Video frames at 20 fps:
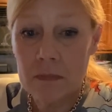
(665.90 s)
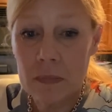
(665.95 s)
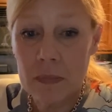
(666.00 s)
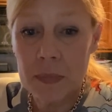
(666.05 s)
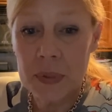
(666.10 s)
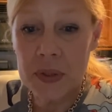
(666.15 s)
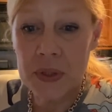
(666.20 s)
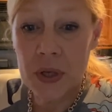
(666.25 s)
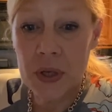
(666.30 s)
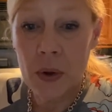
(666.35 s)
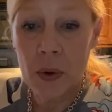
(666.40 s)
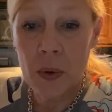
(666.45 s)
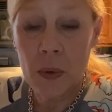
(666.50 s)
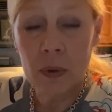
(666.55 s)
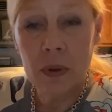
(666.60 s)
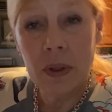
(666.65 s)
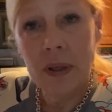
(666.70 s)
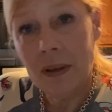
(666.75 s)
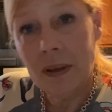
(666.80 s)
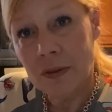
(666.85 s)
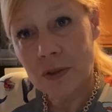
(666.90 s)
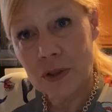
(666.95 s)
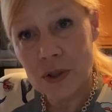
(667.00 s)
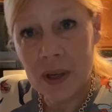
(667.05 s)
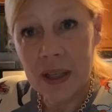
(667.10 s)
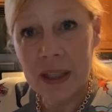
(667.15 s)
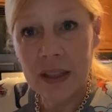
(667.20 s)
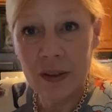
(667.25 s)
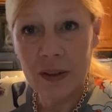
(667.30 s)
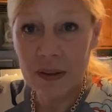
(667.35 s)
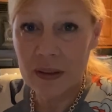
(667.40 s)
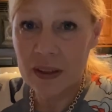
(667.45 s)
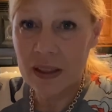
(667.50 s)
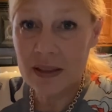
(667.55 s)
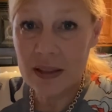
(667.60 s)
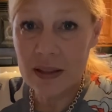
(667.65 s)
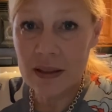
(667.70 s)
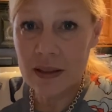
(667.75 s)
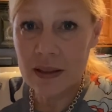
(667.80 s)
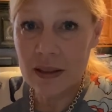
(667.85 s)
So, you know, trying new
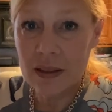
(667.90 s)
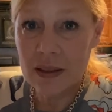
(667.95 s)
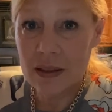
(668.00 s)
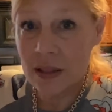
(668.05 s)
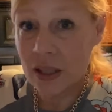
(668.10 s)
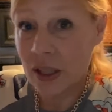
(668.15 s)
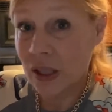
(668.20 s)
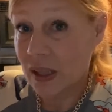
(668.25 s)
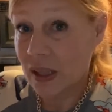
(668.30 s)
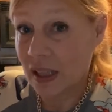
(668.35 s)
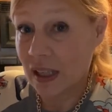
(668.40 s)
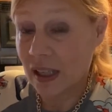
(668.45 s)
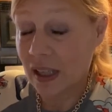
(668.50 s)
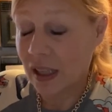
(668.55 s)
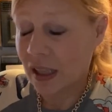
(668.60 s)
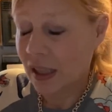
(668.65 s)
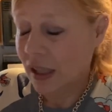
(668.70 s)
things is a good thing.